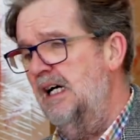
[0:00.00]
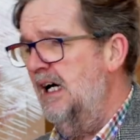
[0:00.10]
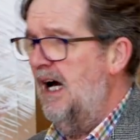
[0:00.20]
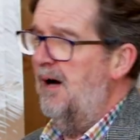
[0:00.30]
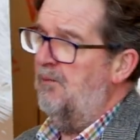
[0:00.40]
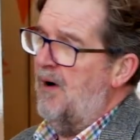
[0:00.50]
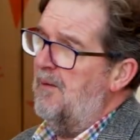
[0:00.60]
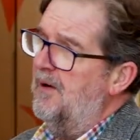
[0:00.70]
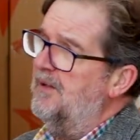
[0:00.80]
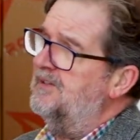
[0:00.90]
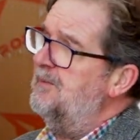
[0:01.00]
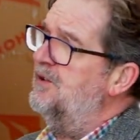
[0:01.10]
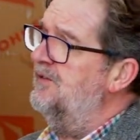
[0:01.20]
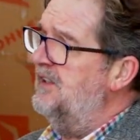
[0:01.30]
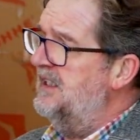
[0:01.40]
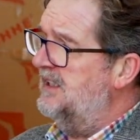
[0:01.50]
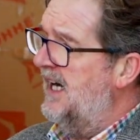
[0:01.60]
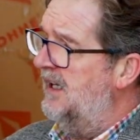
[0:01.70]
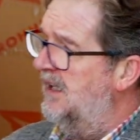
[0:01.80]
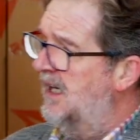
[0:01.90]
While we're on the subject of
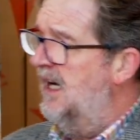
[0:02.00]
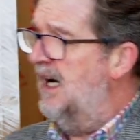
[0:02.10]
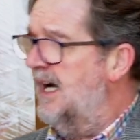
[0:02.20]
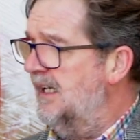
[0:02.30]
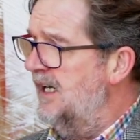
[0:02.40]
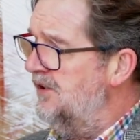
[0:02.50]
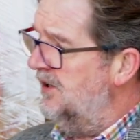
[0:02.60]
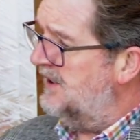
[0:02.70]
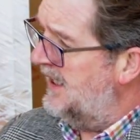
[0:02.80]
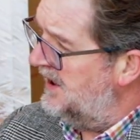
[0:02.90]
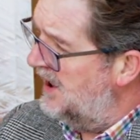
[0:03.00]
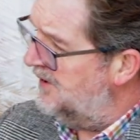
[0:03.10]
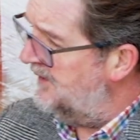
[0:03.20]
detail, I'd like you to take a note of